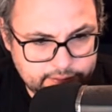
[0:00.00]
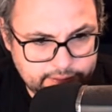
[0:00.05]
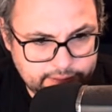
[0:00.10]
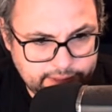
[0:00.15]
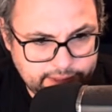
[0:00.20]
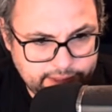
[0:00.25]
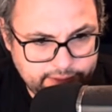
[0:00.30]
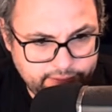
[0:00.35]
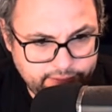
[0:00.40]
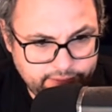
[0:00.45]

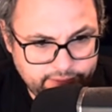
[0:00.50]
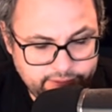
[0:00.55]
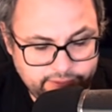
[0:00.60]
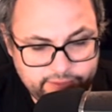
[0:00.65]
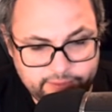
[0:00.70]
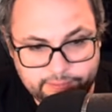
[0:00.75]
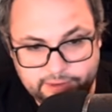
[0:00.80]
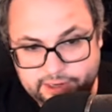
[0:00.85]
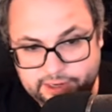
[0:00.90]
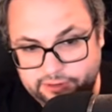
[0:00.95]
Okay, so
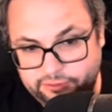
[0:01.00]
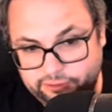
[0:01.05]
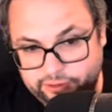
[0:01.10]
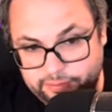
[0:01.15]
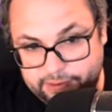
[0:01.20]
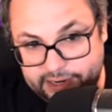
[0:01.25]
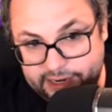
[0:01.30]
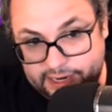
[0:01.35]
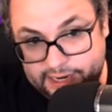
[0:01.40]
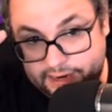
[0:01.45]
this number needs
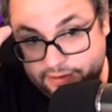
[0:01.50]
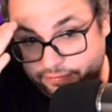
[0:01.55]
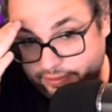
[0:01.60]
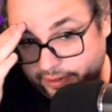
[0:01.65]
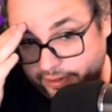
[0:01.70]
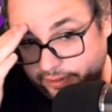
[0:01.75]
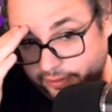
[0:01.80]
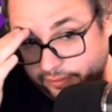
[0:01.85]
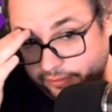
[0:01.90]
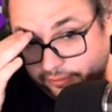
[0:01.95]
to be
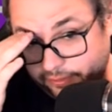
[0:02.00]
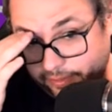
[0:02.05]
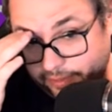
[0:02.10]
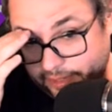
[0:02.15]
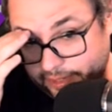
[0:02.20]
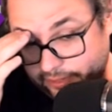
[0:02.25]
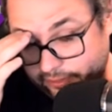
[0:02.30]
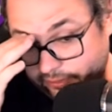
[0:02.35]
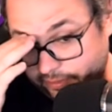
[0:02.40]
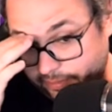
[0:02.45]
even. So
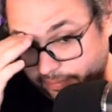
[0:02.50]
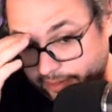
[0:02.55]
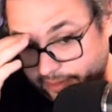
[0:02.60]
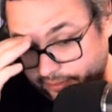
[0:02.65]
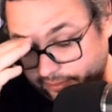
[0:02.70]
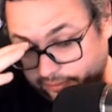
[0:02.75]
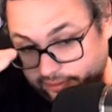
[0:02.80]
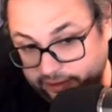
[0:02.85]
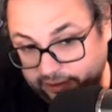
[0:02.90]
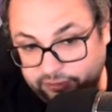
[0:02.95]
it needs to be
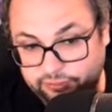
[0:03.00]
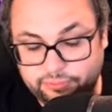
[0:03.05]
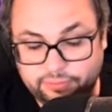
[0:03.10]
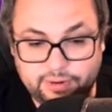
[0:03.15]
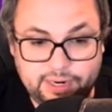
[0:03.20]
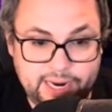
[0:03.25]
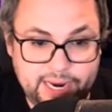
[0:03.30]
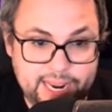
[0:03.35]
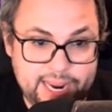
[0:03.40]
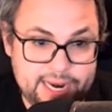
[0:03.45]
a 6
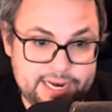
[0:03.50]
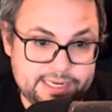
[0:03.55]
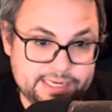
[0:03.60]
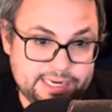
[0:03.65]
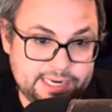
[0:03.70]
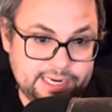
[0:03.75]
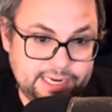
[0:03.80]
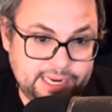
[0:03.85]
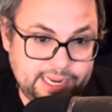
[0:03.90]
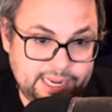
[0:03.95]
or an 8,
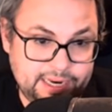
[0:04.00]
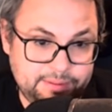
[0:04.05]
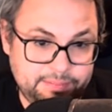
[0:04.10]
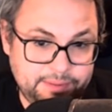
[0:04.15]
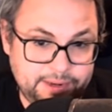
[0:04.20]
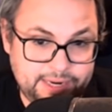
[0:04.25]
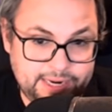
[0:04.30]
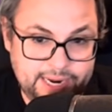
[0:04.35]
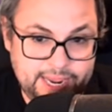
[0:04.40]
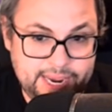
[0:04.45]
and it can't
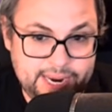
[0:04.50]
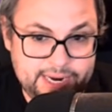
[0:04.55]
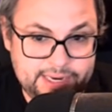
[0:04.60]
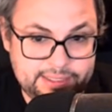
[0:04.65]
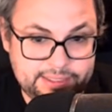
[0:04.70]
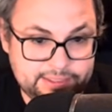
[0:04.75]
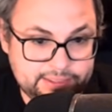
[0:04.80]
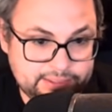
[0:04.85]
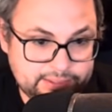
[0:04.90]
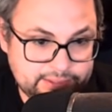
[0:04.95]
be an
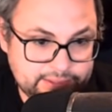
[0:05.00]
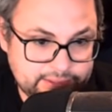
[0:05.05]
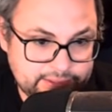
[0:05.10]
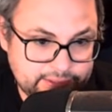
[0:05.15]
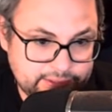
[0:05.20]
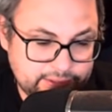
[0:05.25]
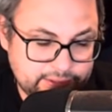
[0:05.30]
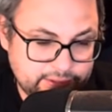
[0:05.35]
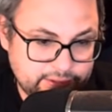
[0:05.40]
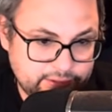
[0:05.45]
8.
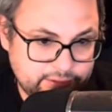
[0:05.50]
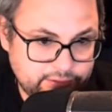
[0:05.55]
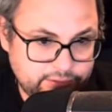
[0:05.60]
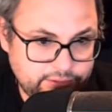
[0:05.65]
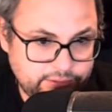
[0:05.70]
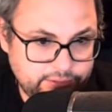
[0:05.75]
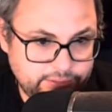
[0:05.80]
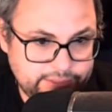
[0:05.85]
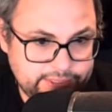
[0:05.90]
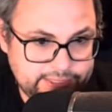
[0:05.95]

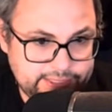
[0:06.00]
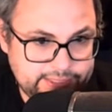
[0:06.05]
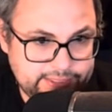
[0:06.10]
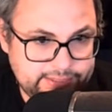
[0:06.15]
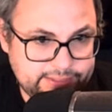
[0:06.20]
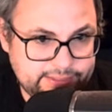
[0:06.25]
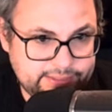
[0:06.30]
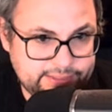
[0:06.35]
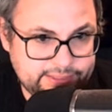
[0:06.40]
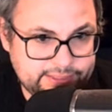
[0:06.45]
So it
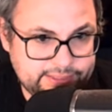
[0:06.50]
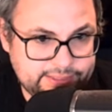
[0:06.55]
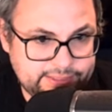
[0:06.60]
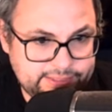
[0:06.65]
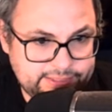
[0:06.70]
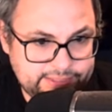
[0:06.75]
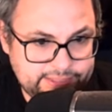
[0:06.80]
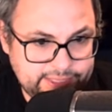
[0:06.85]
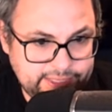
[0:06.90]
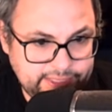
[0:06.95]
is a
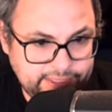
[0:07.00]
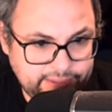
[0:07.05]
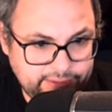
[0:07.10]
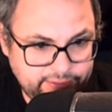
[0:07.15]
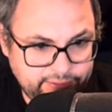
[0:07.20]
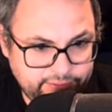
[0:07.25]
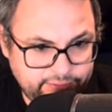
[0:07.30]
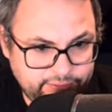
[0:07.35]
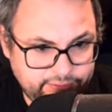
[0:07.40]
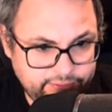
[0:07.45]

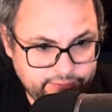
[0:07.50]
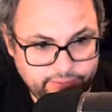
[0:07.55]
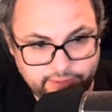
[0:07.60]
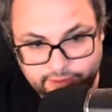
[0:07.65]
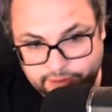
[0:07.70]
6.